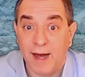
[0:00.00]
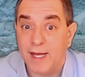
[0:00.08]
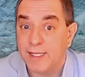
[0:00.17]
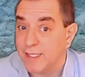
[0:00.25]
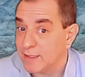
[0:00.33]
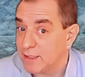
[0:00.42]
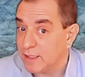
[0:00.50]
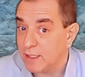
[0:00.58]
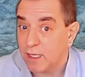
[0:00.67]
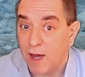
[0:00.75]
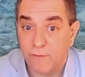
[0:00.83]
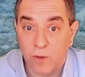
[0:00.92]
It doesn't
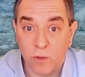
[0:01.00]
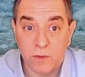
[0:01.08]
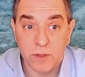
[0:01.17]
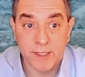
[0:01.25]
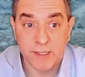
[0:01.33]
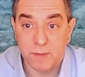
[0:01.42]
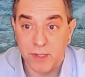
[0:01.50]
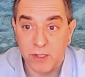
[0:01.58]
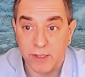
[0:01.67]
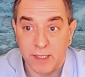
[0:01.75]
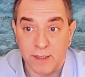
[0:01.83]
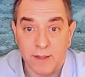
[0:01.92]
cover
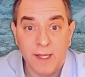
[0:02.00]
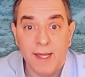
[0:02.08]
disability.